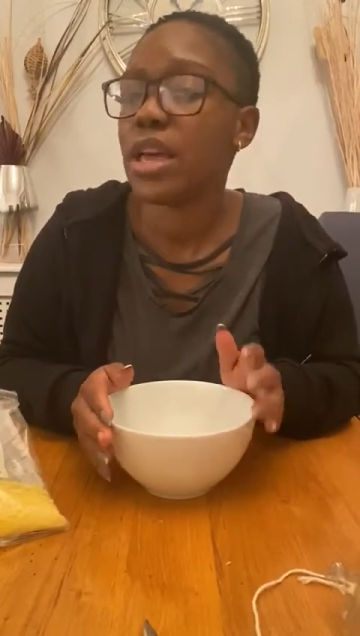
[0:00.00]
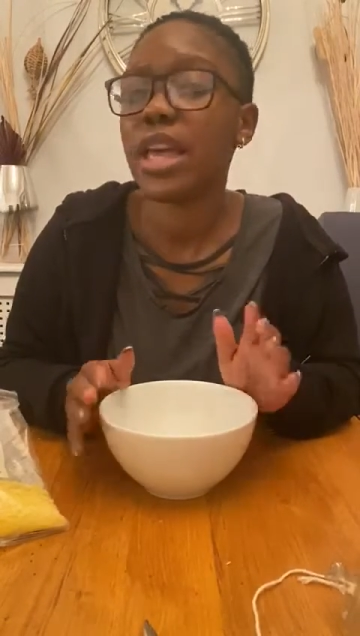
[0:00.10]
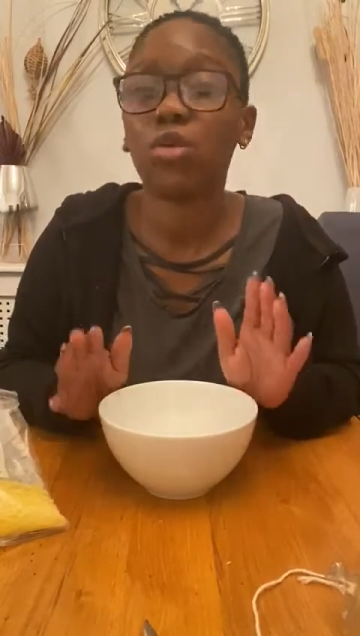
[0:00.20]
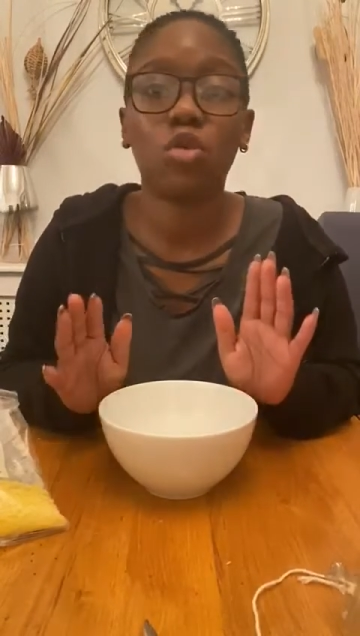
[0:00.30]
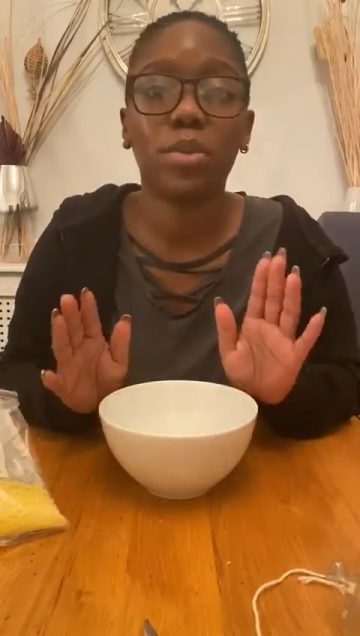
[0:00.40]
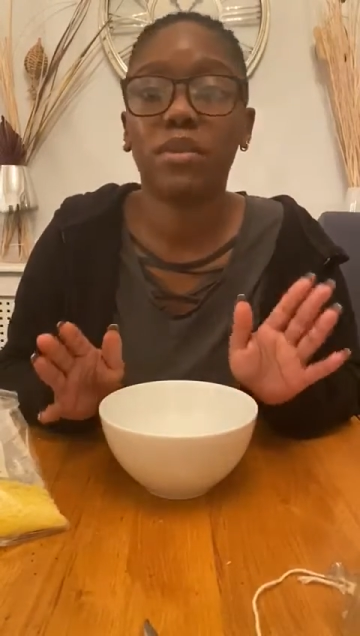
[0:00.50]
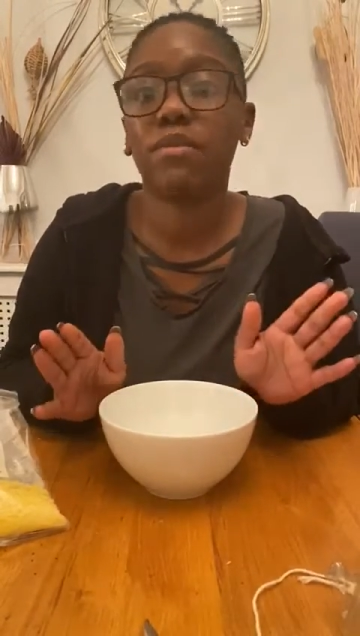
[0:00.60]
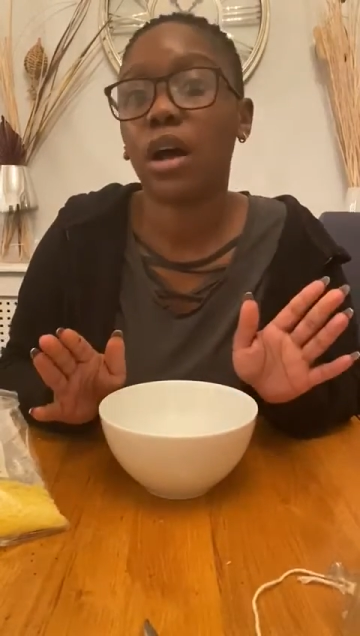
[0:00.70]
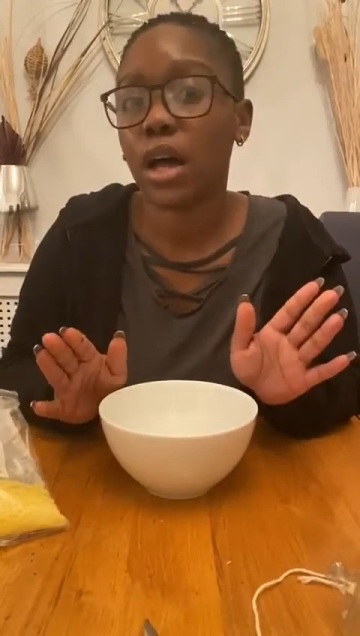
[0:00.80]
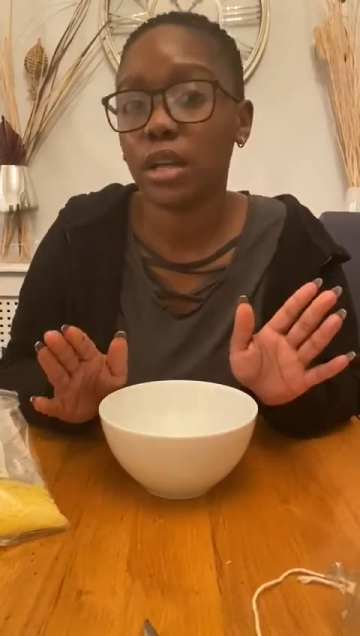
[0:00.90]
it will be
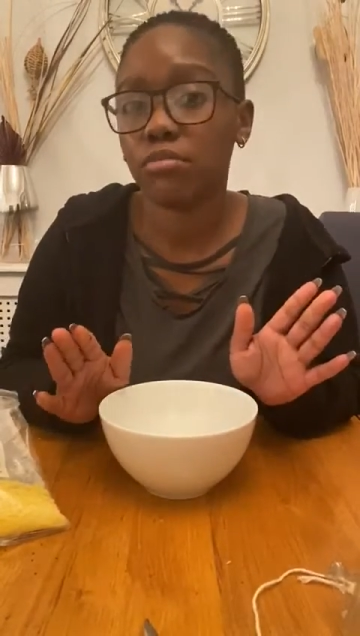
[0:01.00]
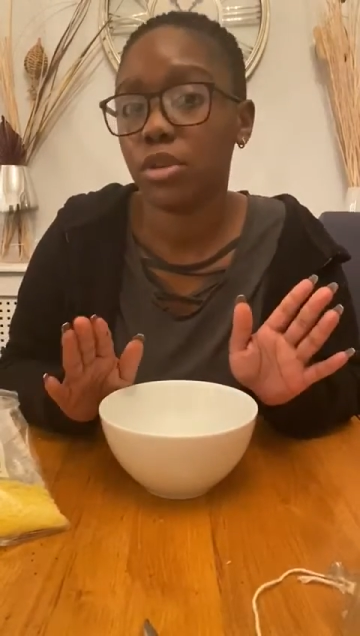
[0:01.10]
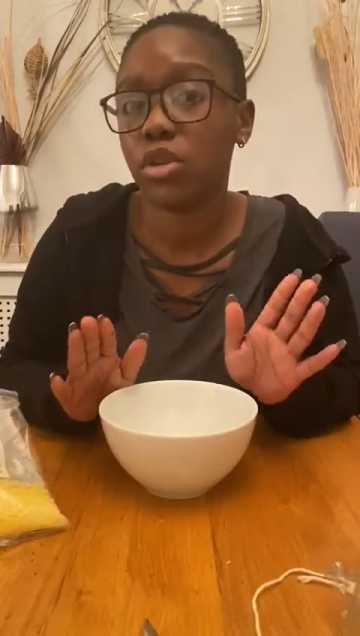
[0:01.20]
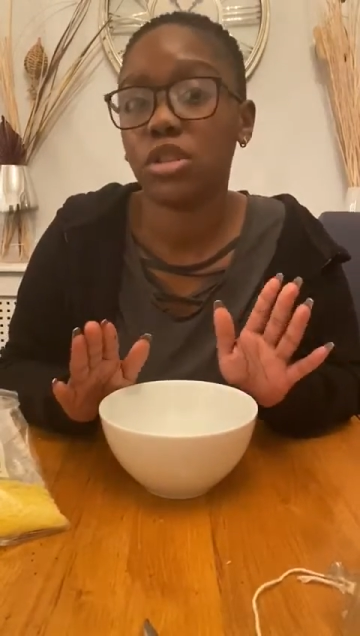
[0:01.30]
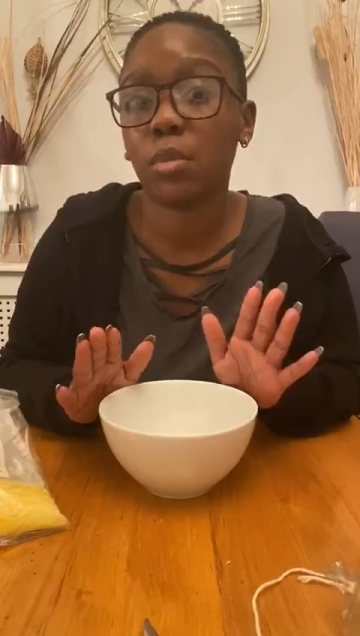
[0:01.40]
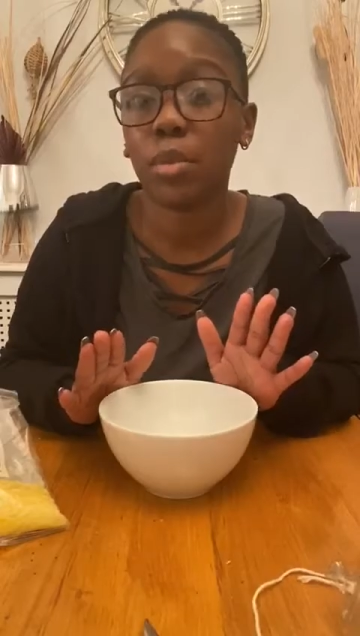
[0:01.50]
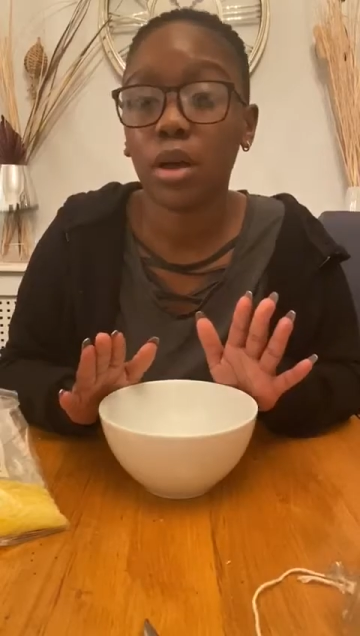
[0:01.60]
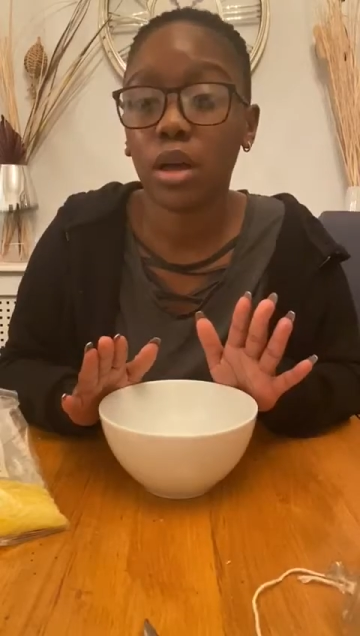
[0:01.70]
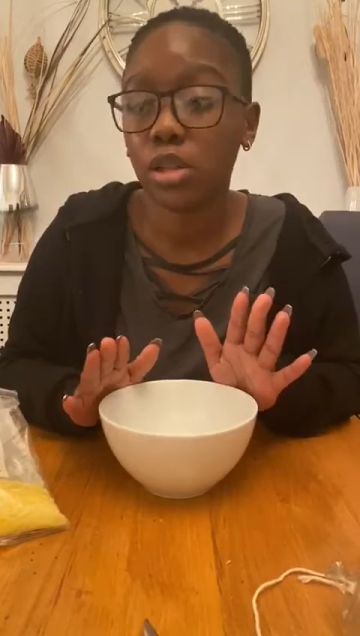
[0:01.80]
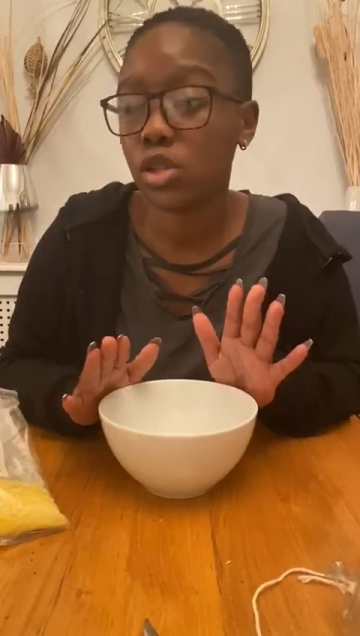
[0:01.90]
fine because the
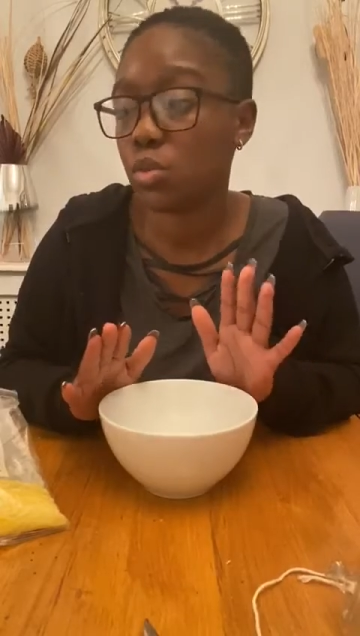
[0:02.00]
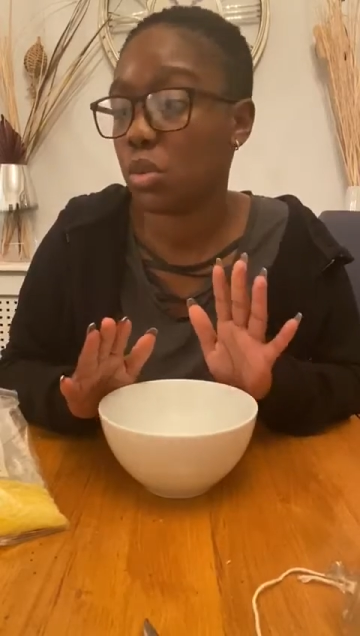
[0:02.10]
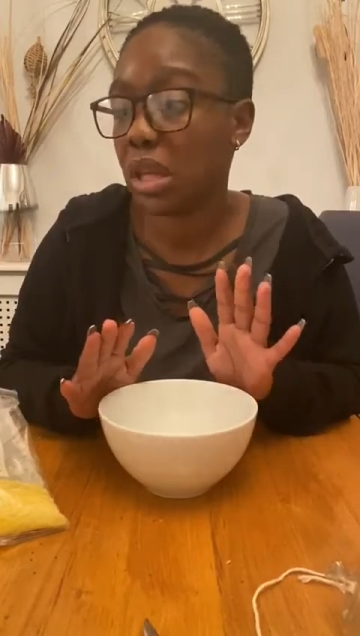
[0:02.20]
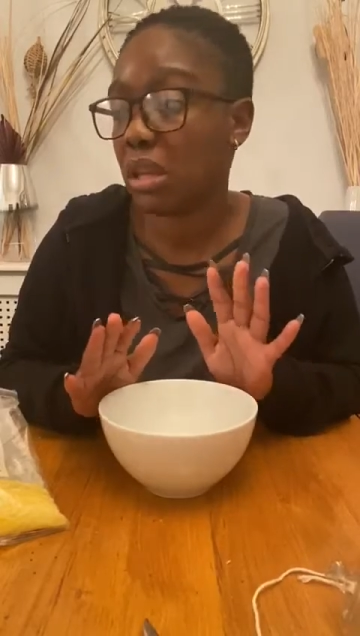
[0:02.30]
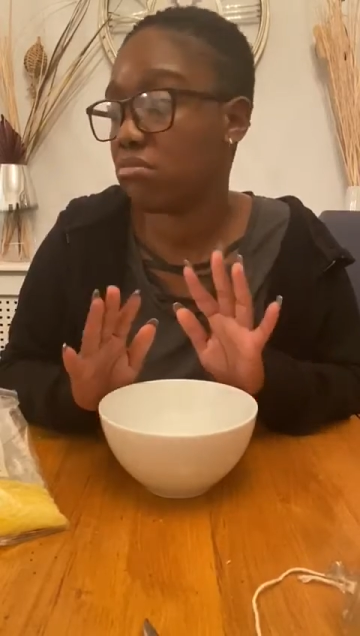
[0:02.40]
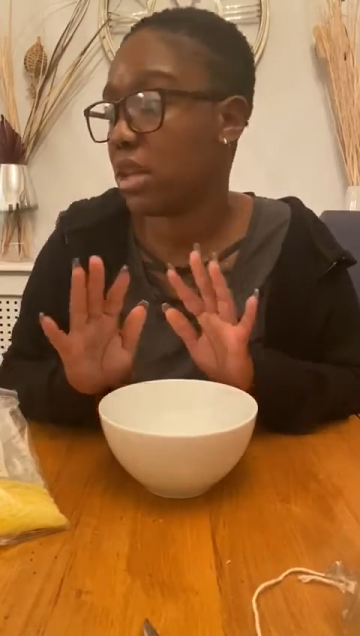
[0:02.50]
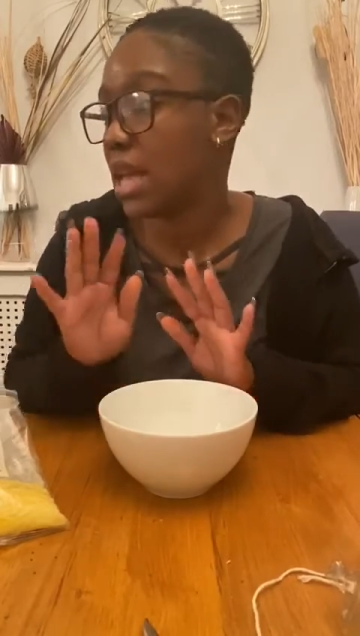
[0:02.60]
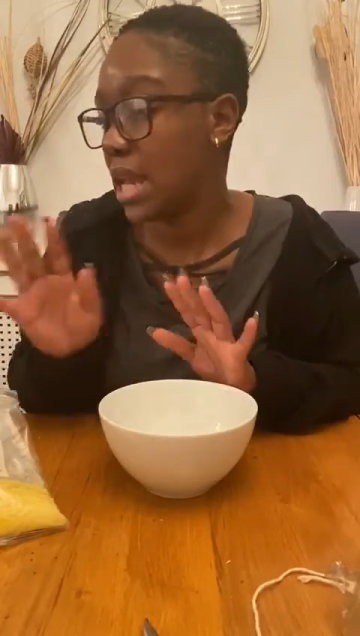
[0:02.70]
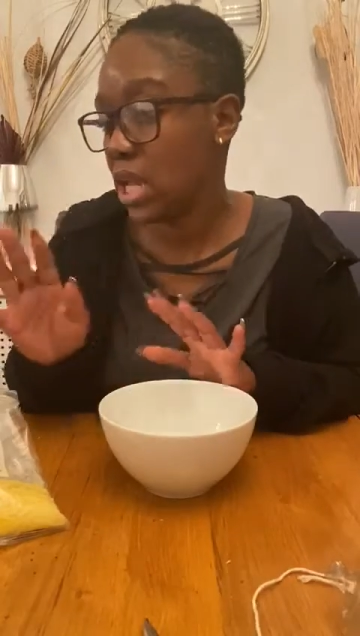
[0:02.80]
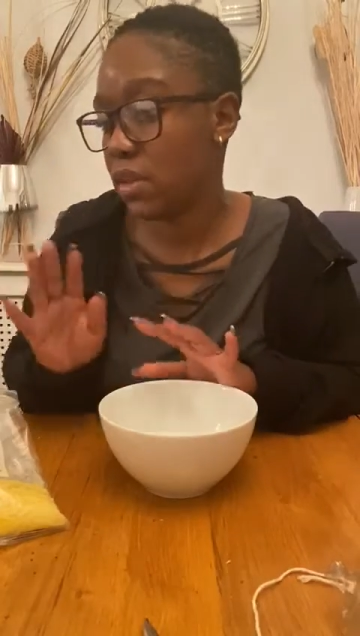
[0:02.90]
birds will eat
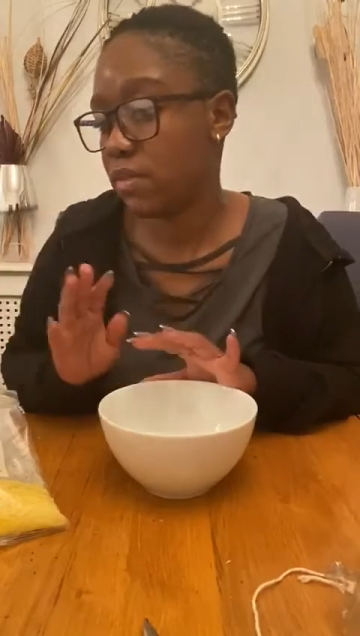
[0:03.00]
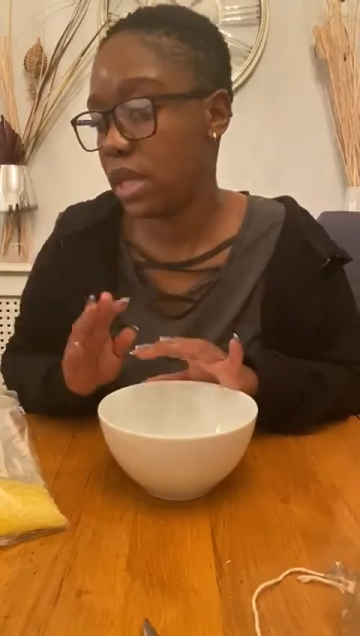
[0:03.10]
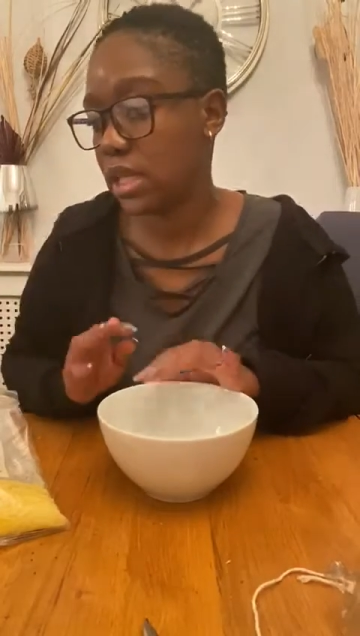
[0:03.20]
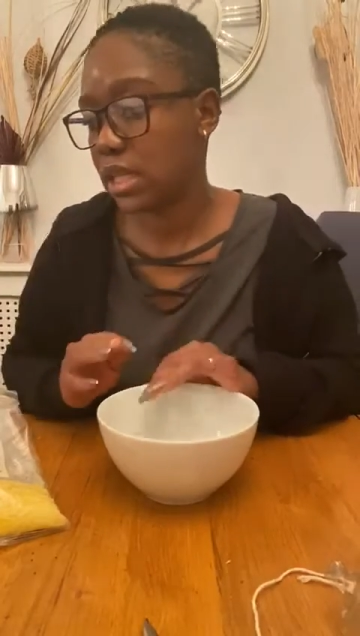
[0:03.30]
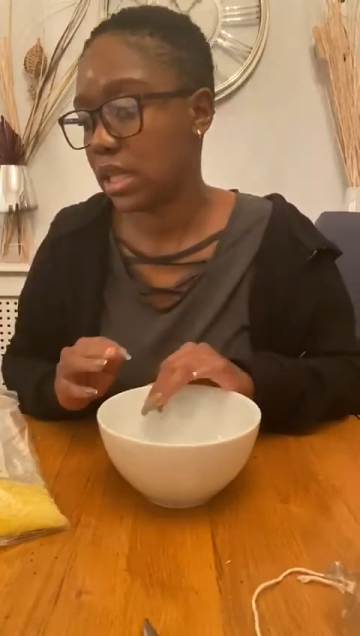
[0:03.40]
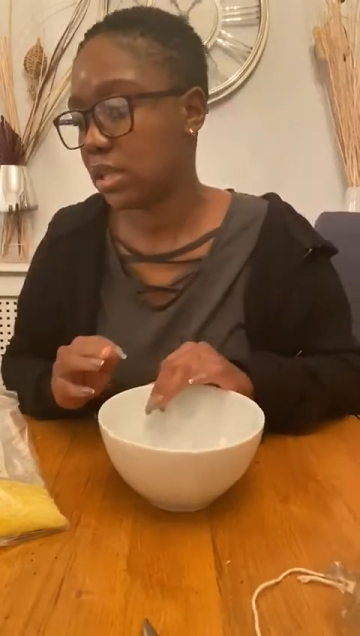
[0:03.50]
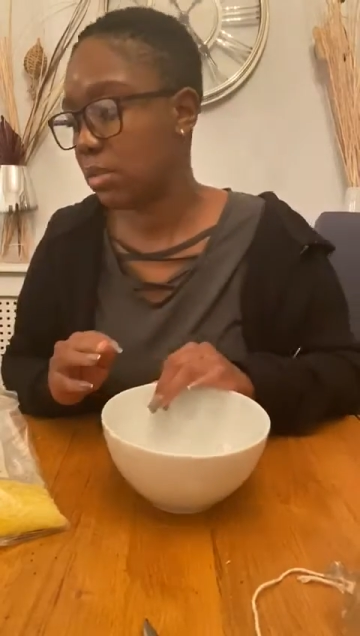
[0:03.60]
any of these things,